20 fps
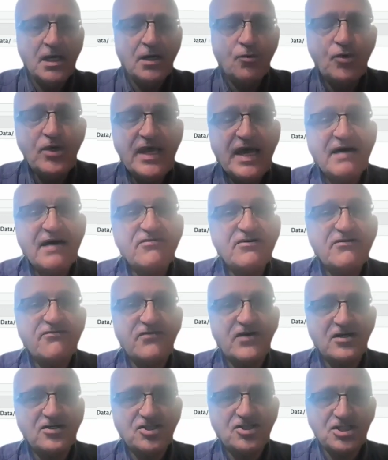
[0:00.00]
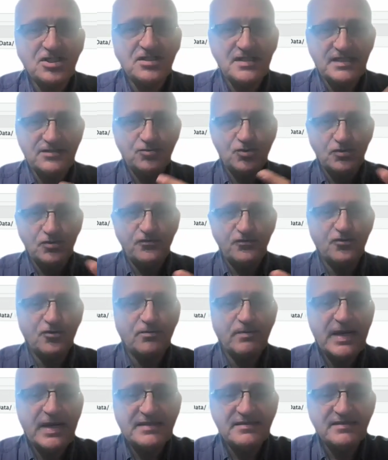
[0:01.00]
We have a function that would
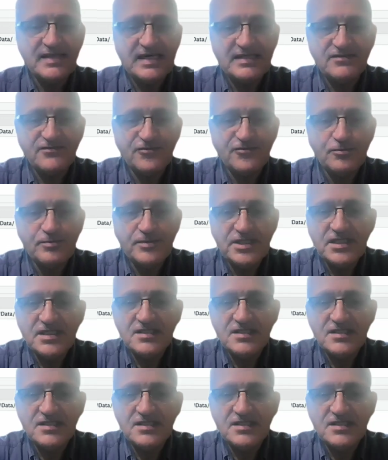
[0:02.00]
format that for me.